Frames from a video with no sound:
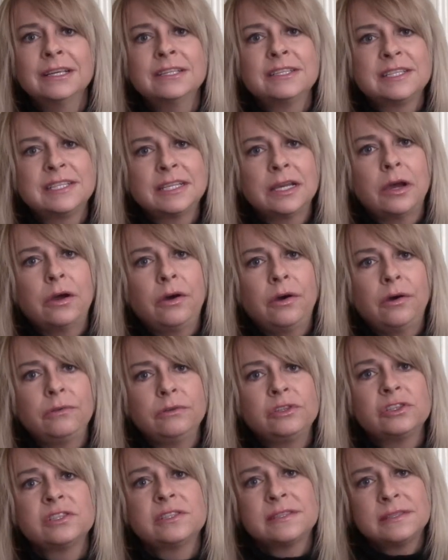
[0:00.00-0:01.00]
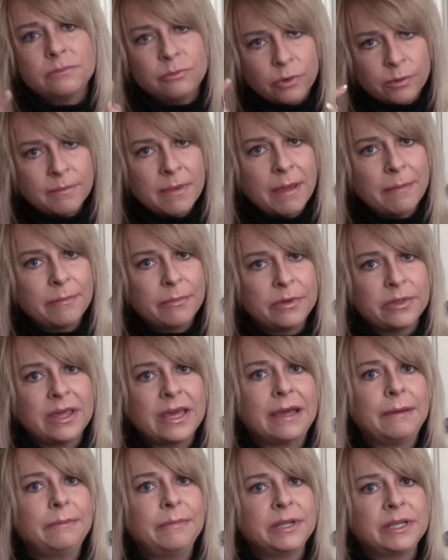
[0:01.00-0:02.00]
So just remember
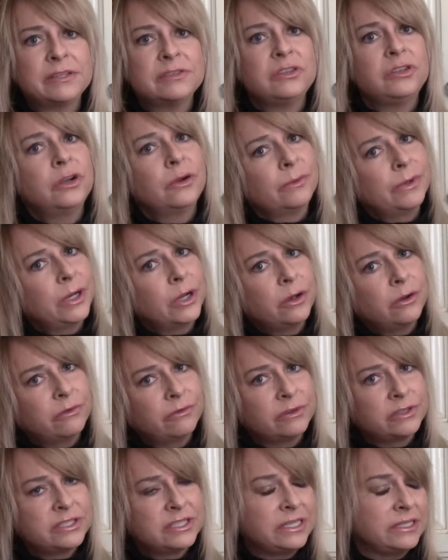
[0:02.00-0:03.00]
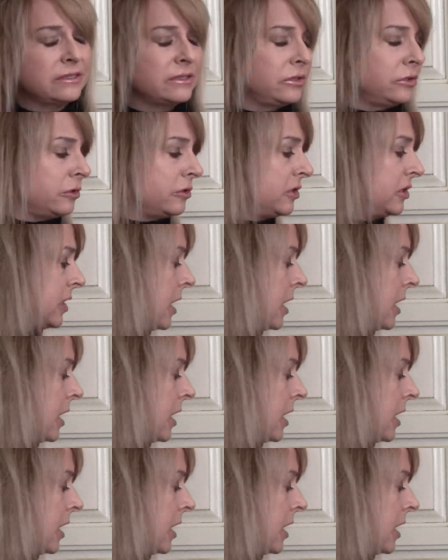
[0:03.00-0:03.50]
that because you don't want to overseed in your